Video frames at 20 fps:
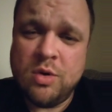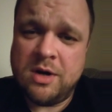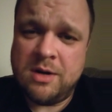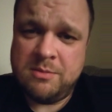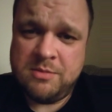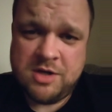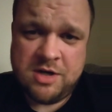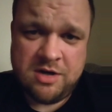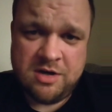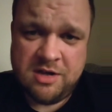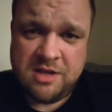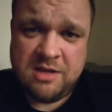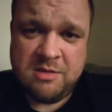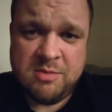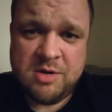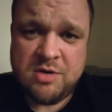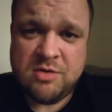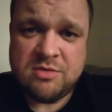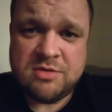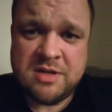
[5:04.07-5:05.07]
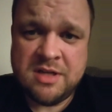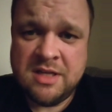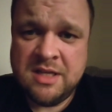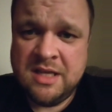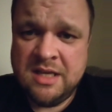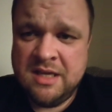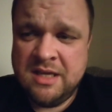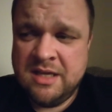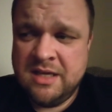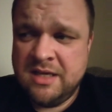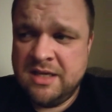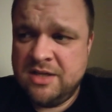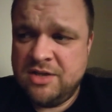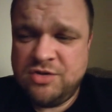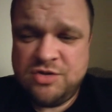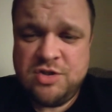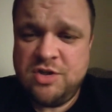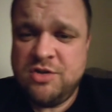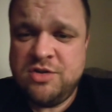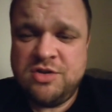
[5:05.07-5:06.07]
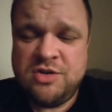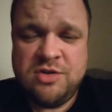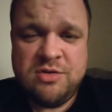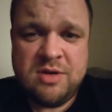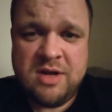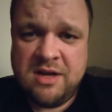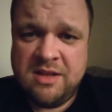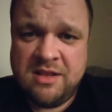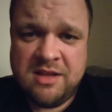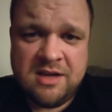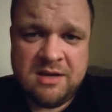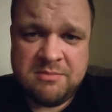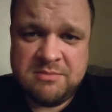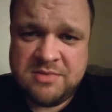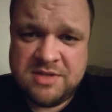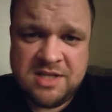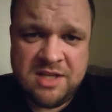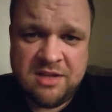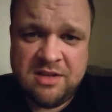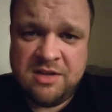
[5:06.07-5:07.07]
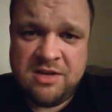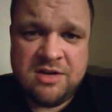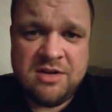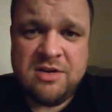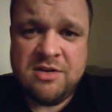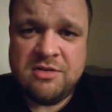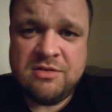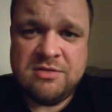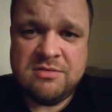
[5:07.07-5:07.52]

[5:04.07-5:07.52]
what I'm talking about. You shouldn't do anything I'm telling you to do.